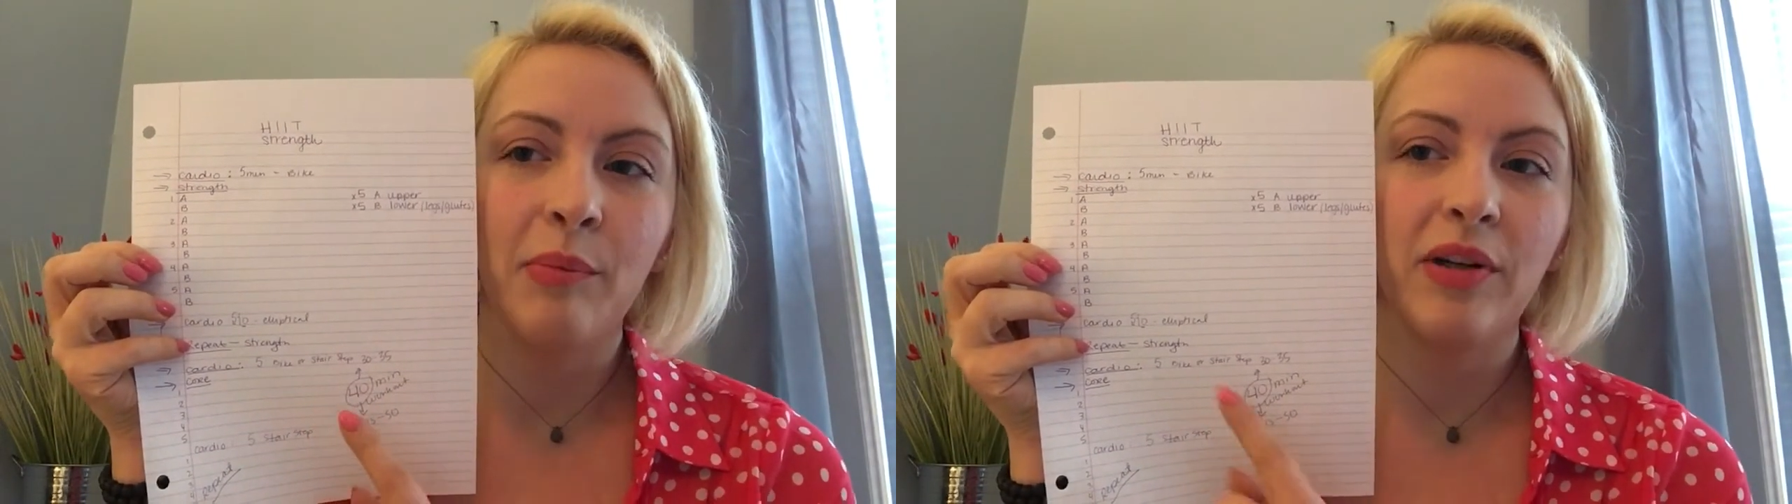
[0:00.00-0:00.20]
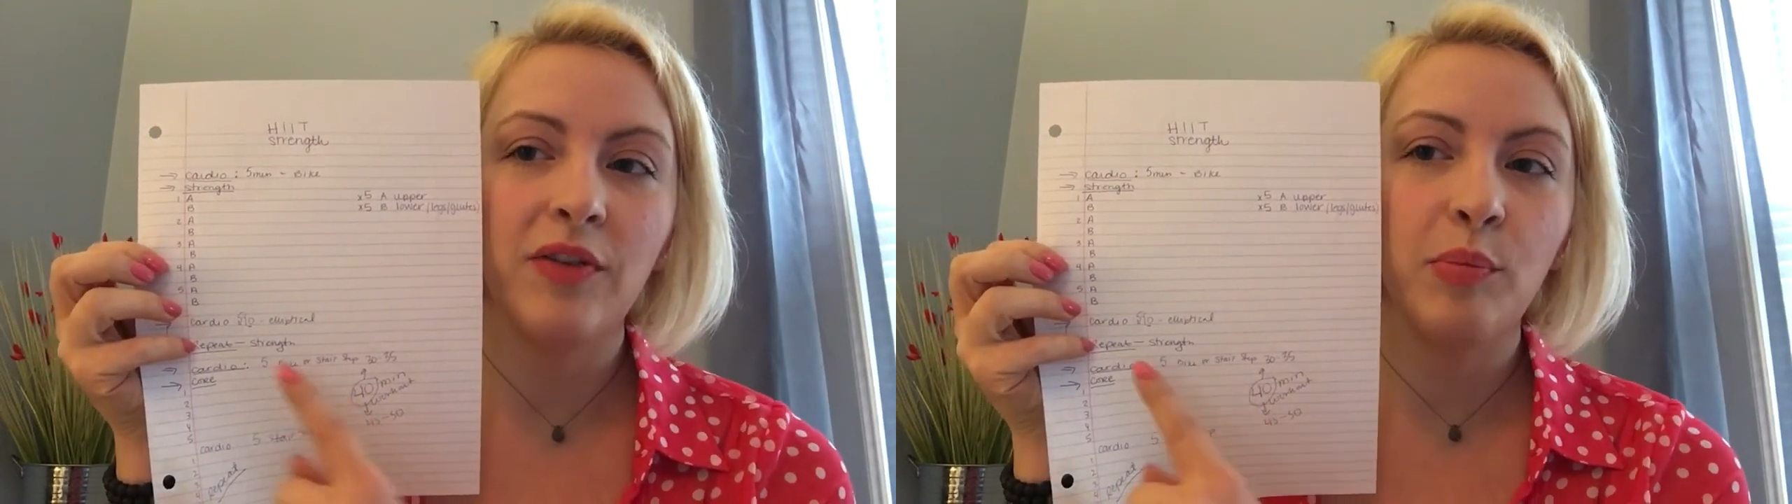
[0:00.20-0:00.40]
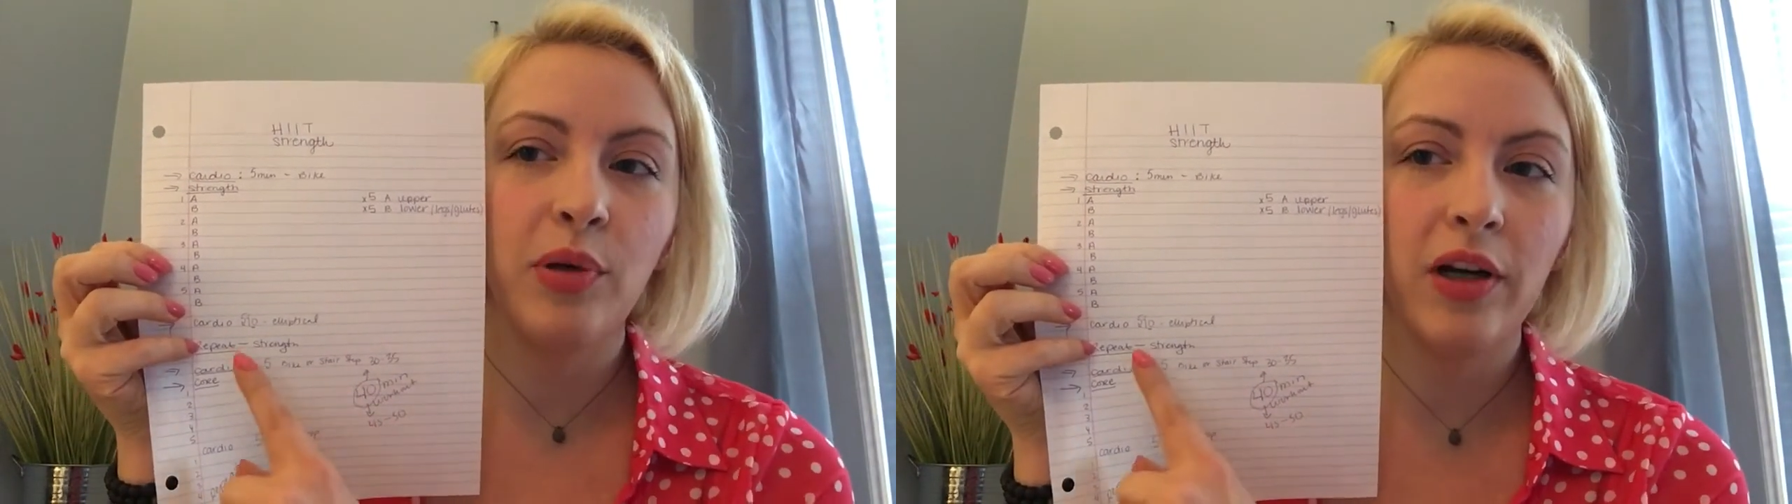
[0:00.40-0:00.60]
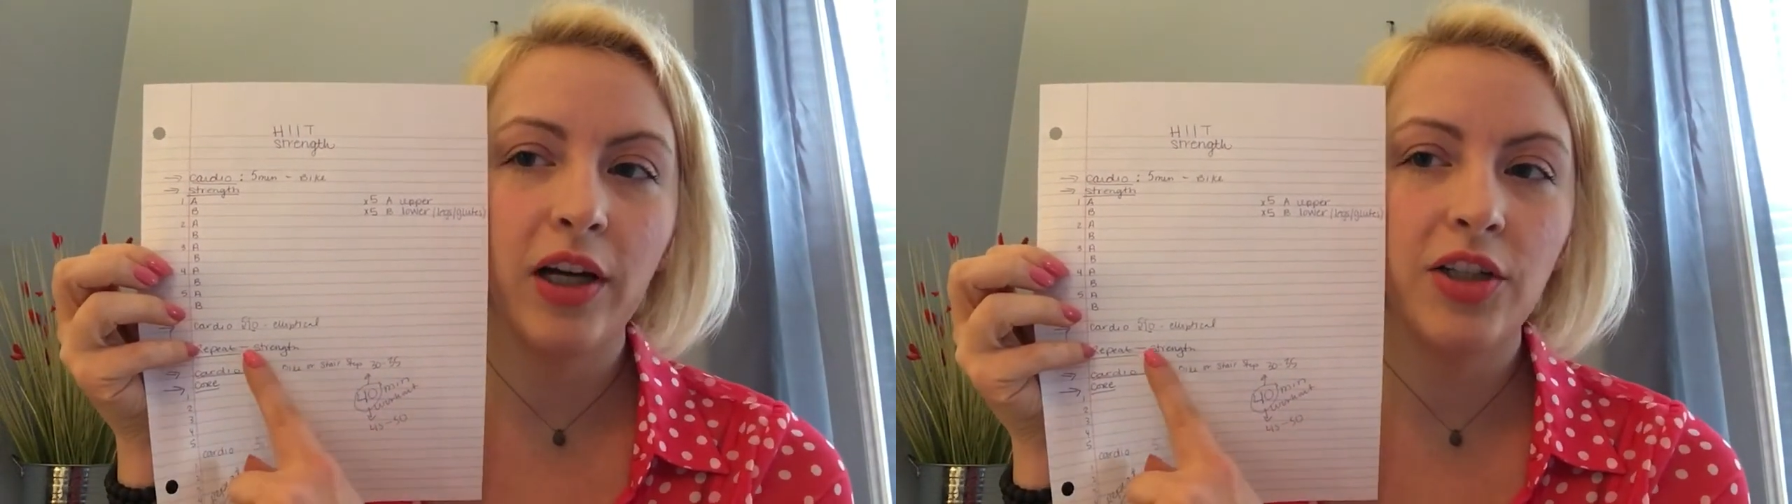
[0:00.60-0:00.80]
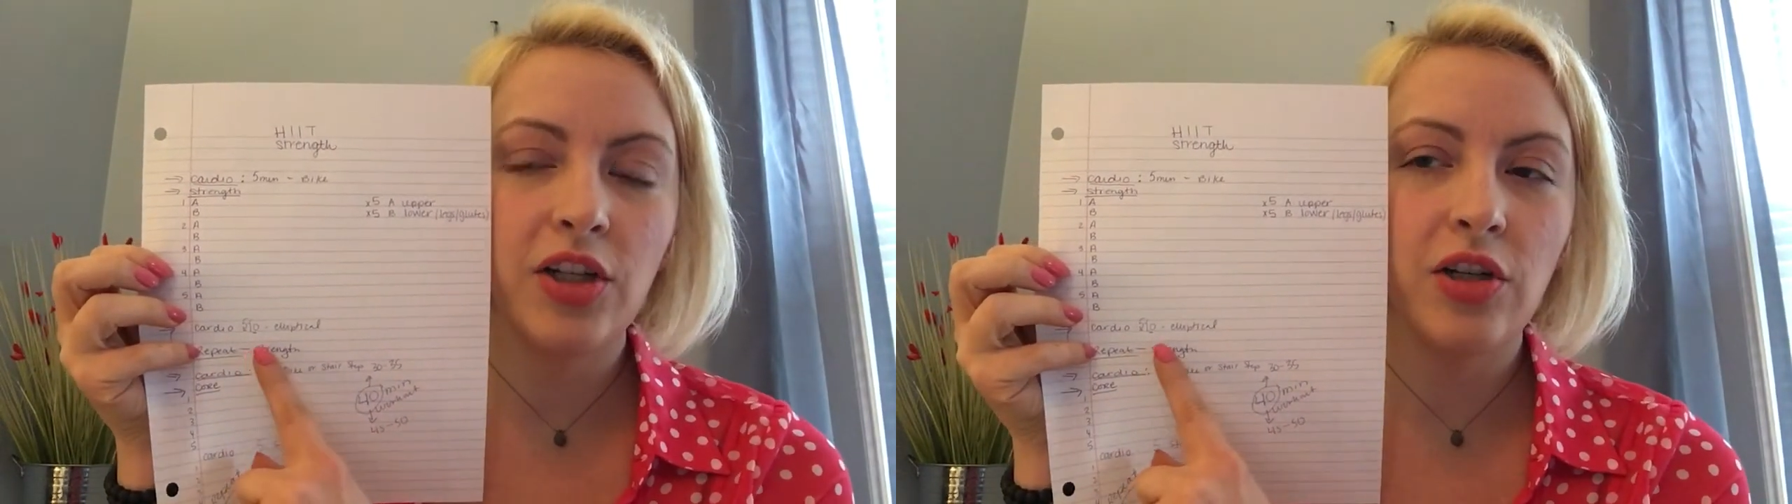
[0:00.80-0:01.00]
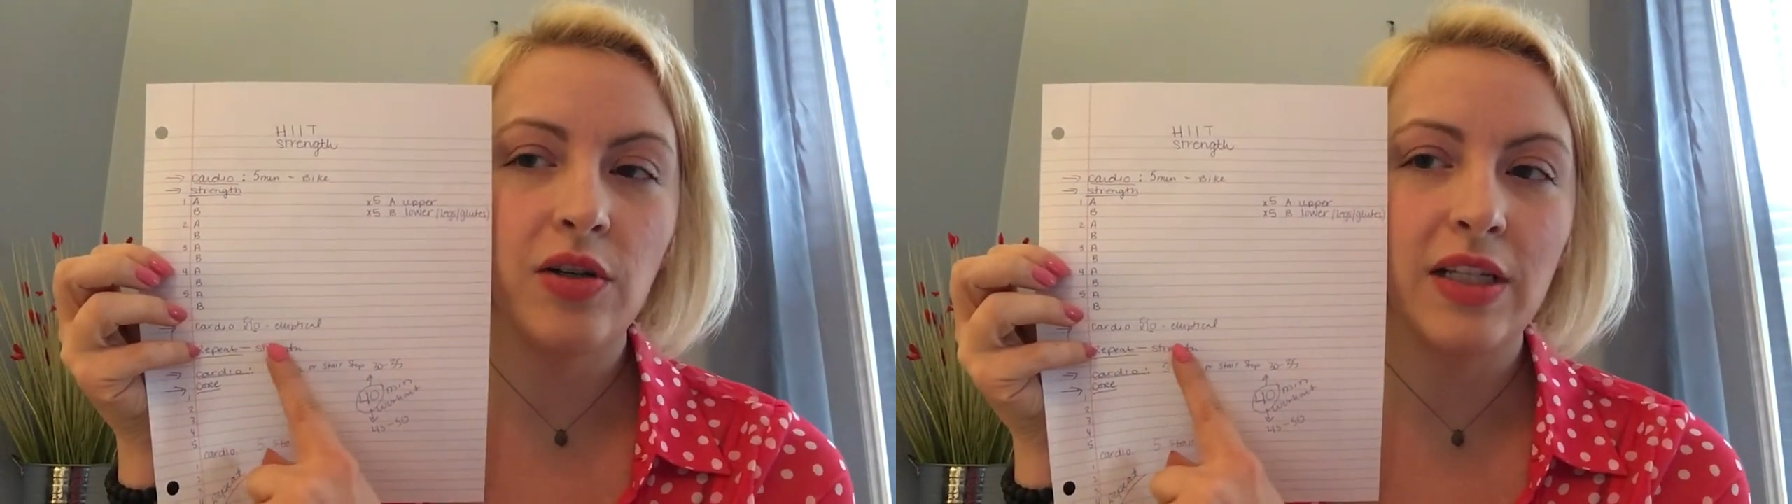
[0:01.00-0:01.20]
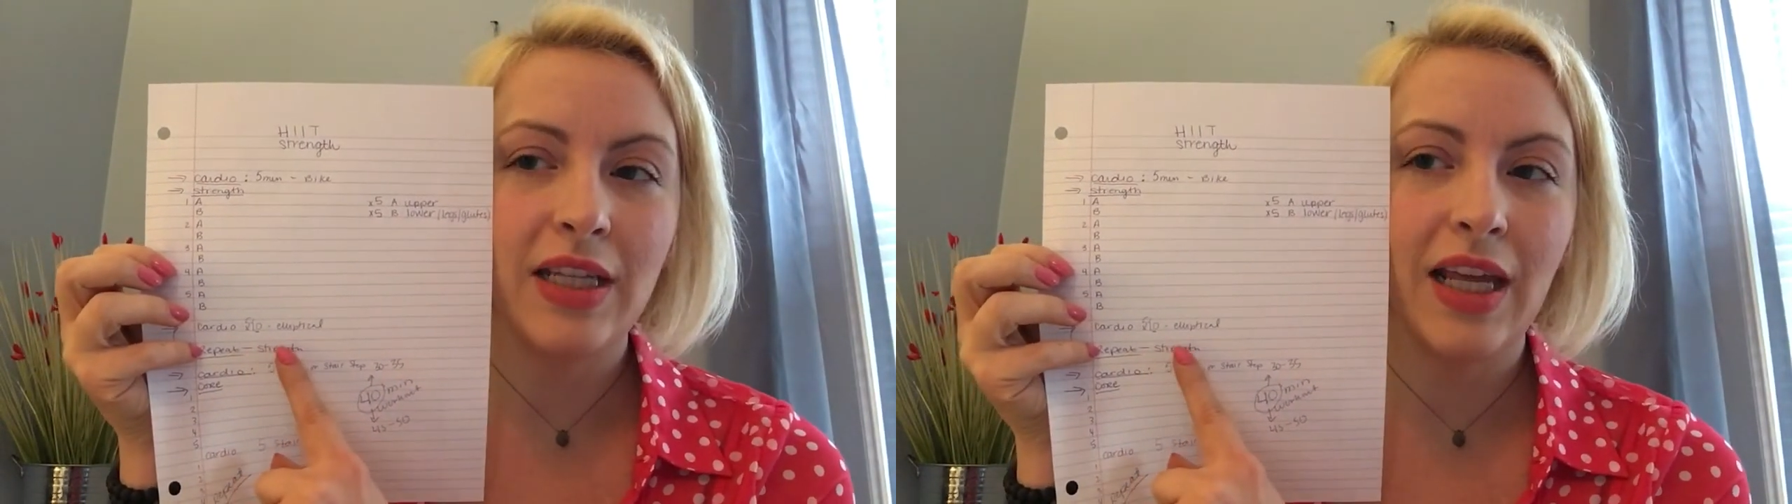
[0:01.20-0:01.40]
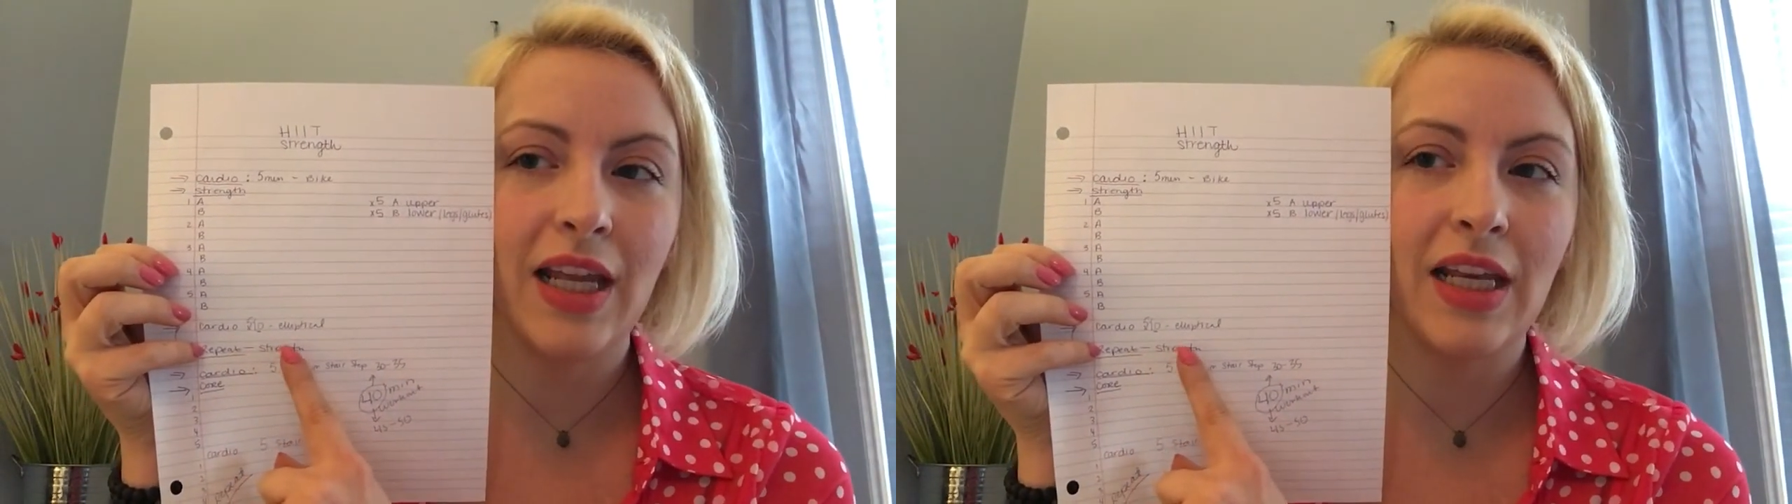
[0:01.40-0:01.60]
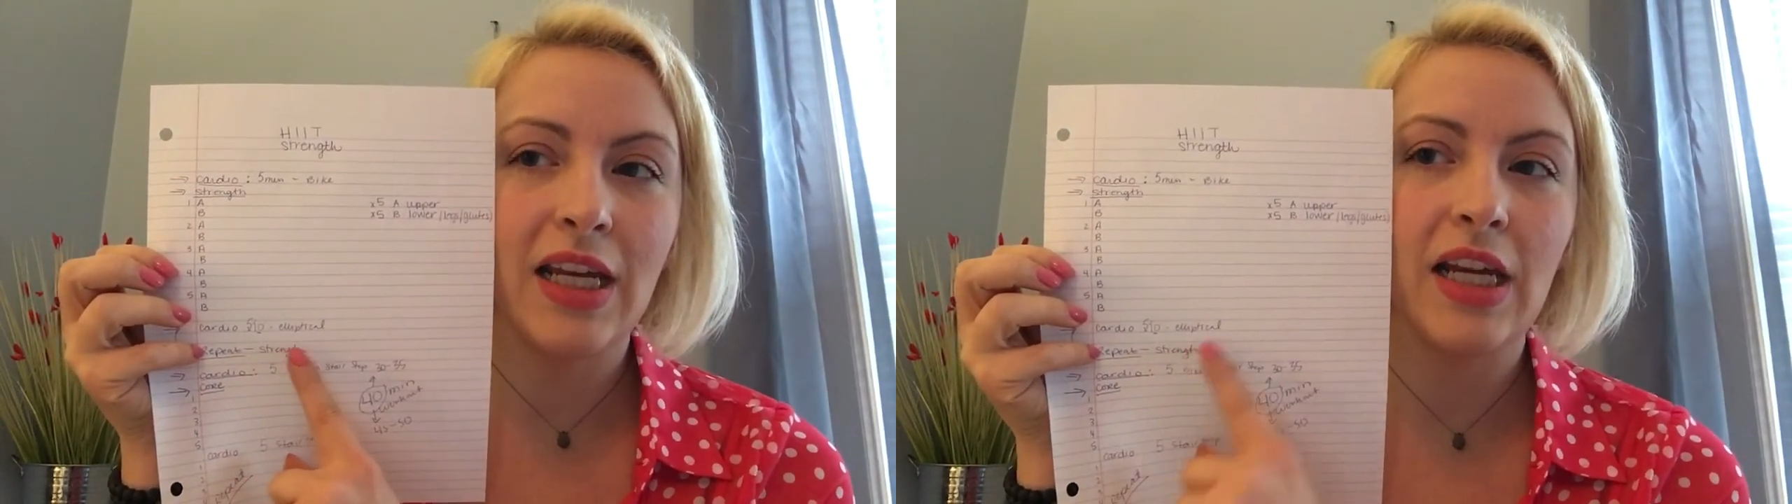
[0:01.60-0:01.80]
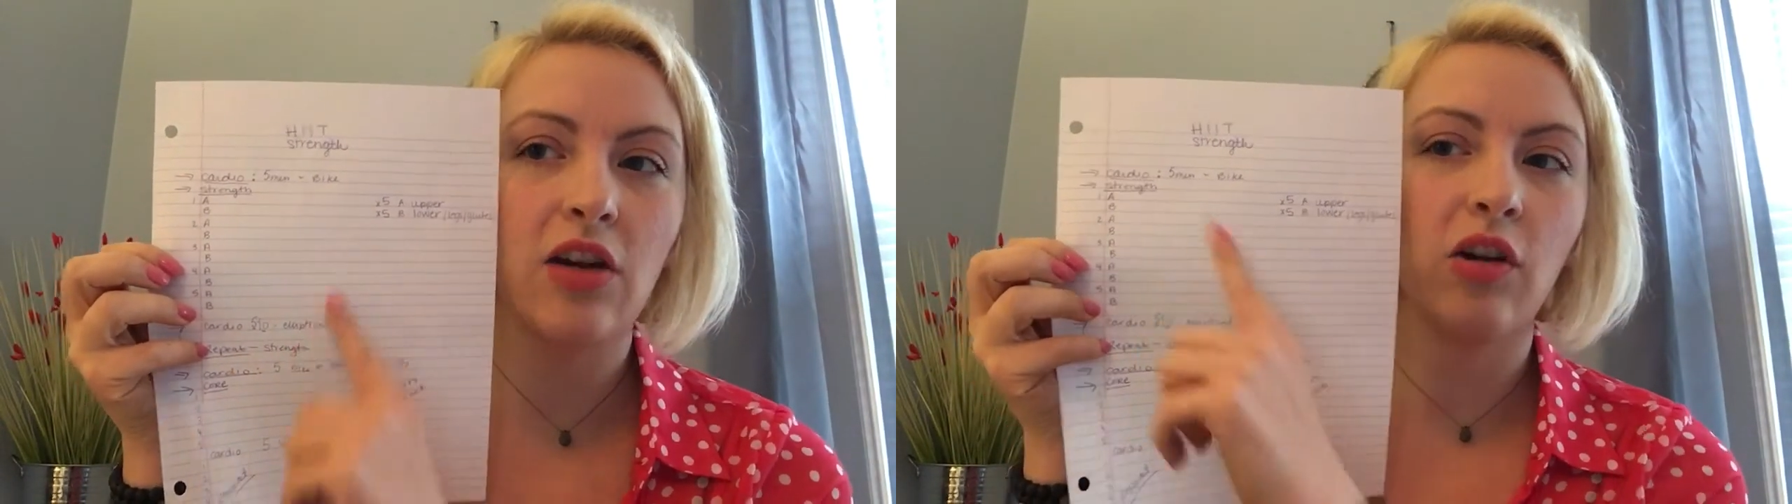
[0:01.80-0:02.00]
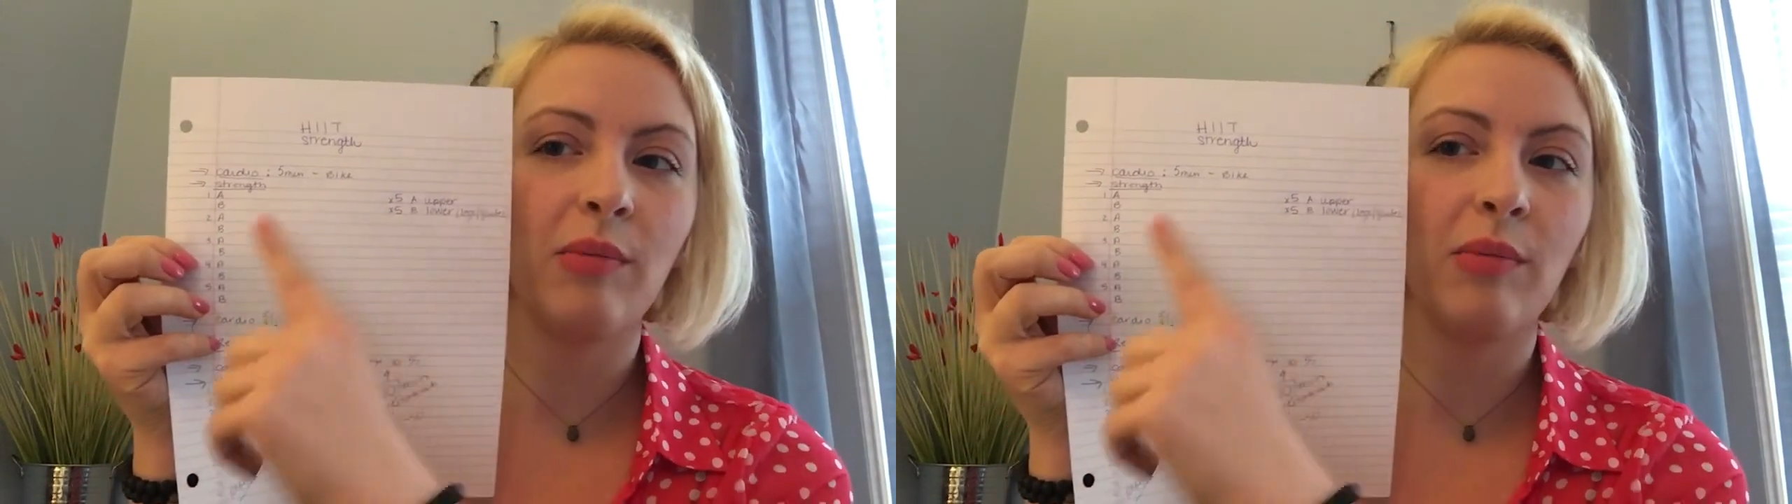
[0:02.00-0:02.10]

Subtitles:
But if you push and you do the 10 here,